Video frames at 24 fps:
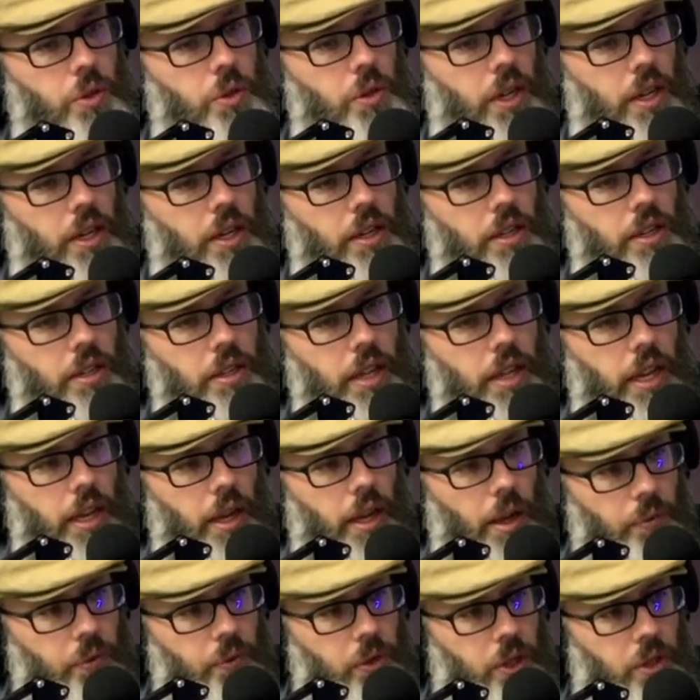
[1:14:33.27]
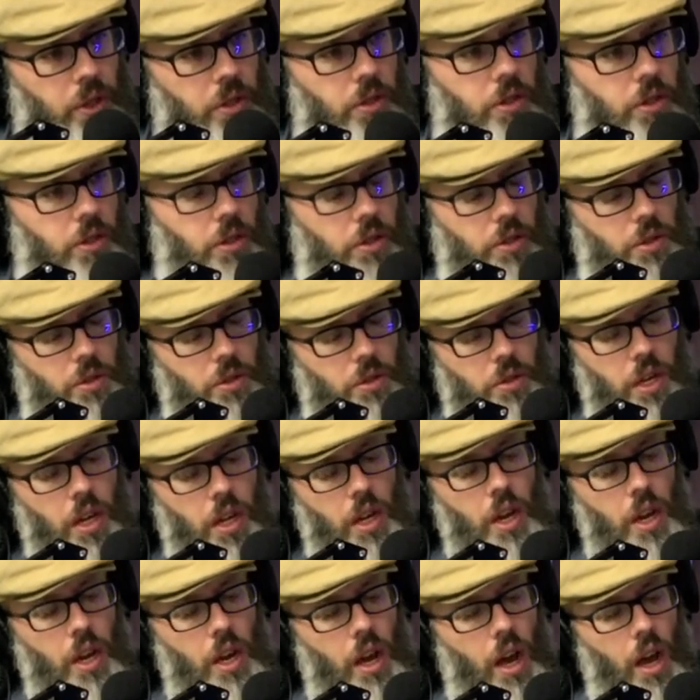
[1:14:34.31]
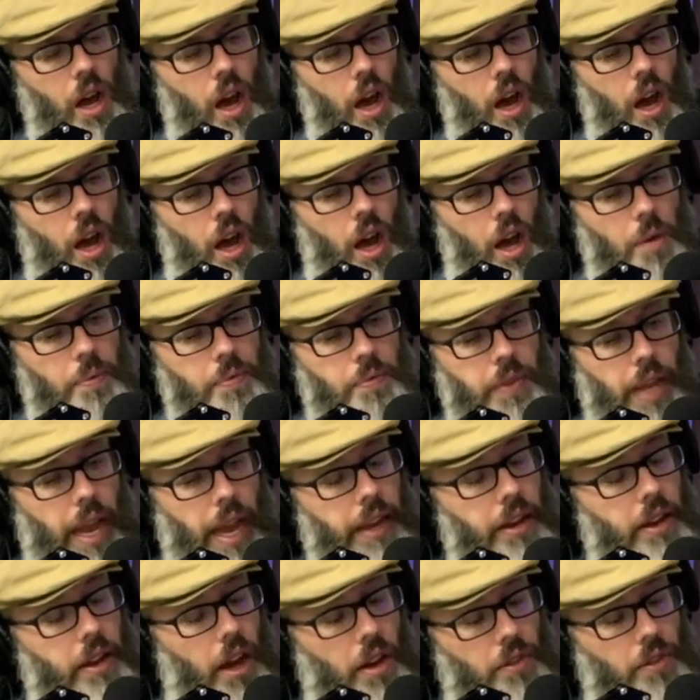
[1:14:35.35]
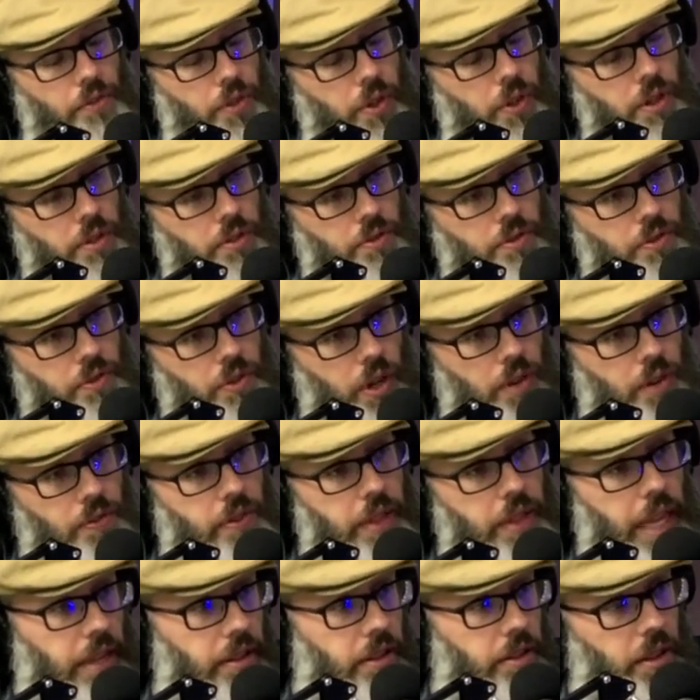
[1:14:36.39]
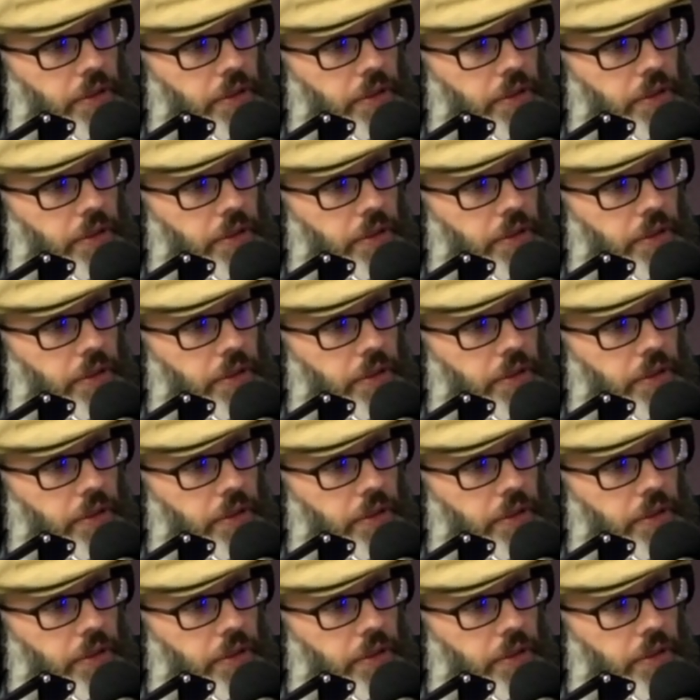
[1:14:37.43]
uh, that helps you to um, take comfort from things in the